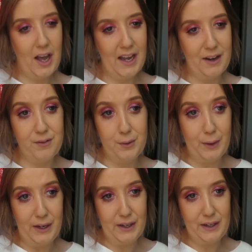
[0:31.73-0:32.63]
I have to
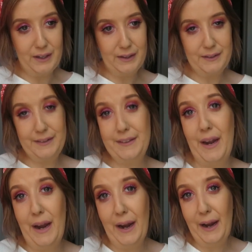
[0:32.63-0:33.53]
work. So
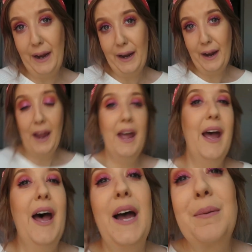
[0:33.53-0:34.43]

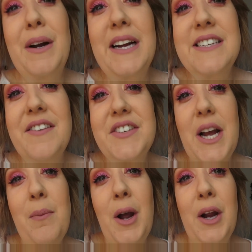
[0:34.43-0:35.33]
I'm going to have to
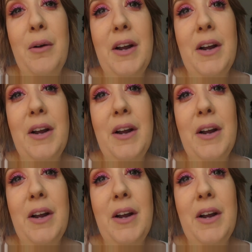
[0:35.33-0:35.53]
come home,